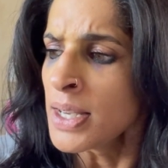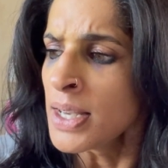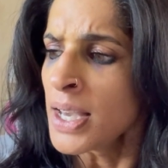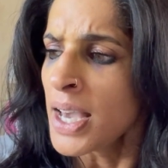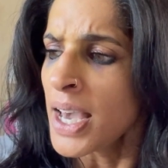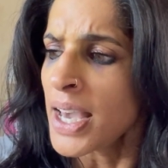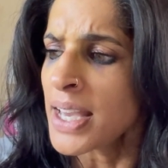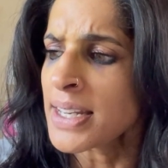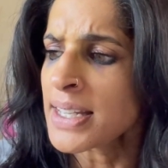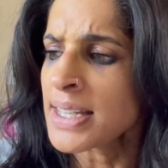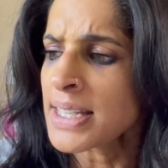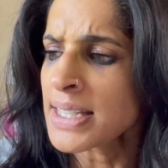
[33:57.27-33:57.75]

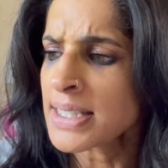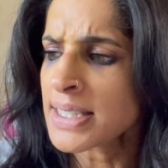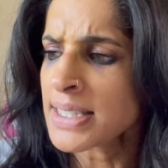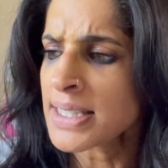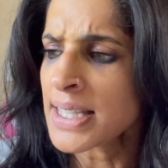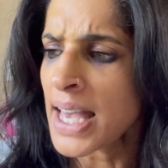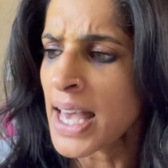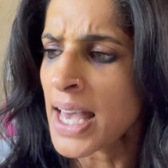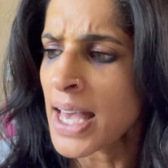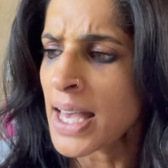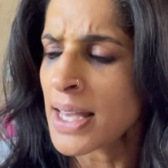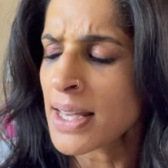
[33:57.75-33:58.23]
And he
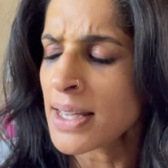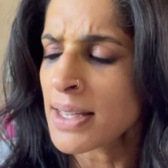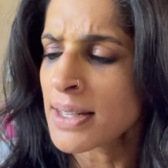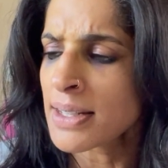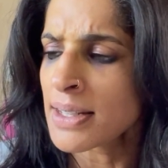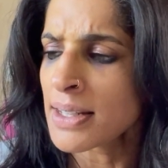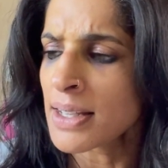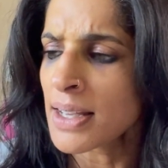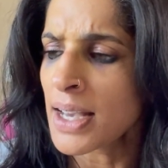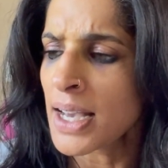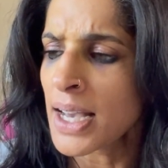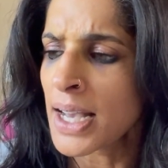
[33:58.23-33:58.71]

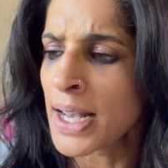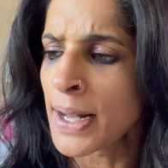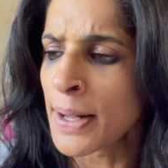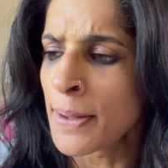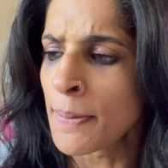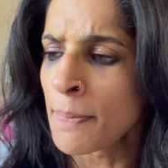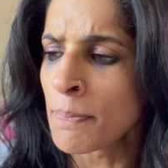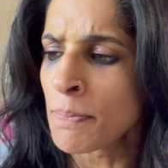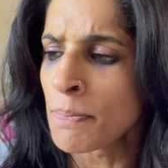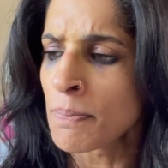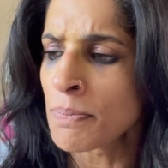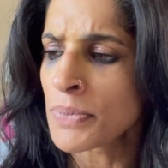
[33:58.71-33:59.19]
said,
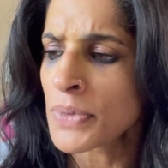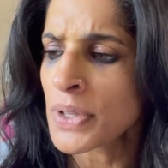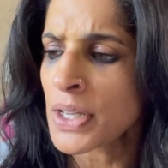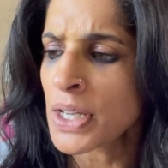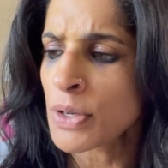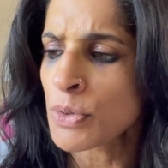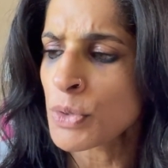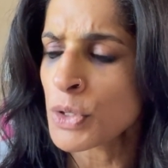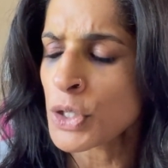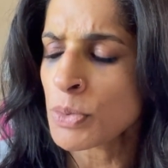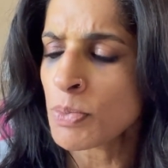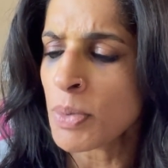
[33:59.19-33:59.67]

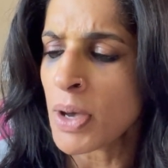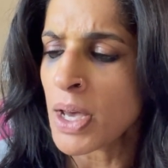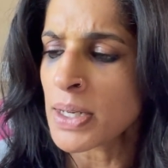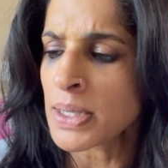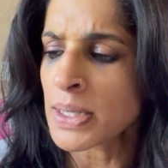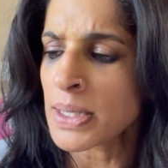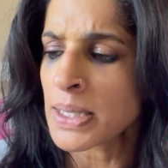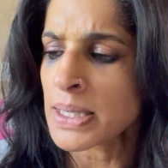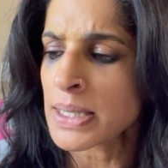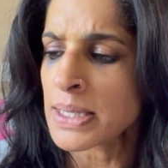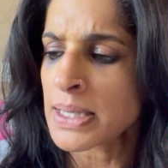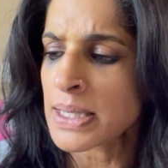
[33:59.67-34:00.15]
he
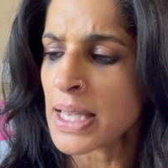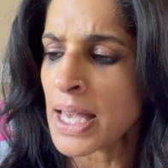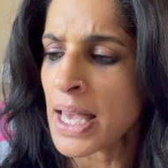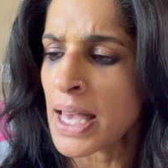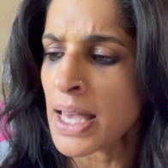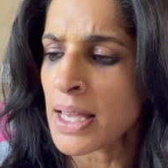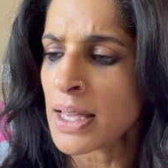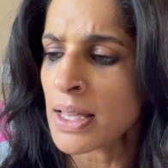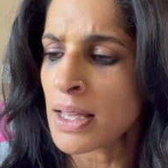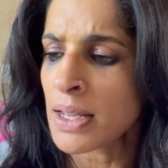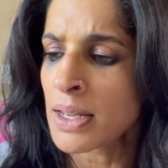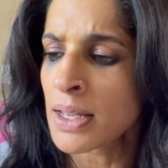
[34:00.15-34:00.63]
responded and
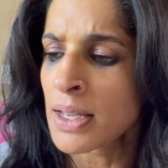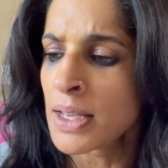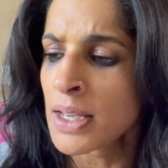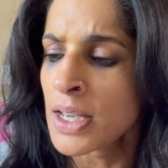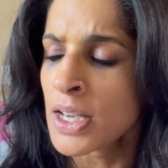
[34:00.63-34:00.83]
said,